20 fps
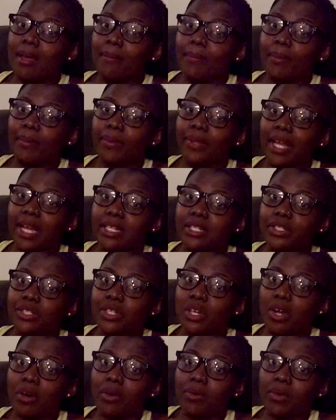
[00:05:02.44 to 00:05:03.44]
When I
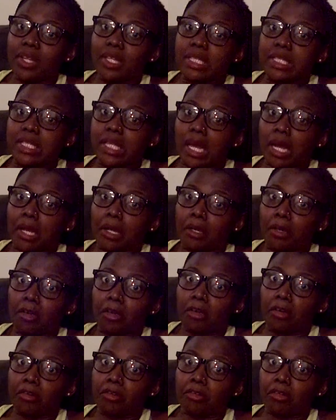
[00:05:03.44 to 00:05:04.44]
don't, it's like, I
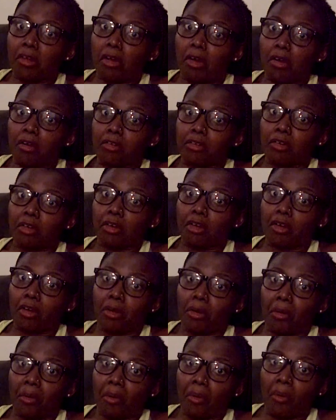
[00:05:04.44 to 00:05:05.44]
can talk to
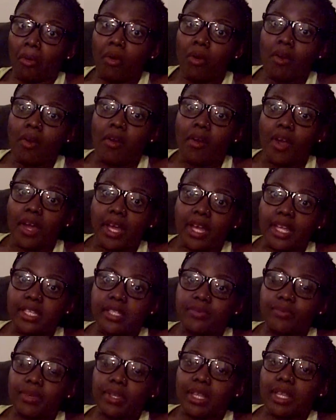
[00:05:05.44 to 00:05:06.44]
you.
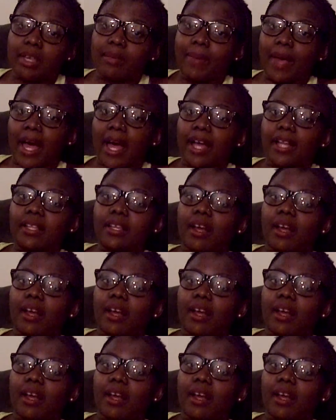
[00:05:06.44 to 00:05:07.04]
It's really bad.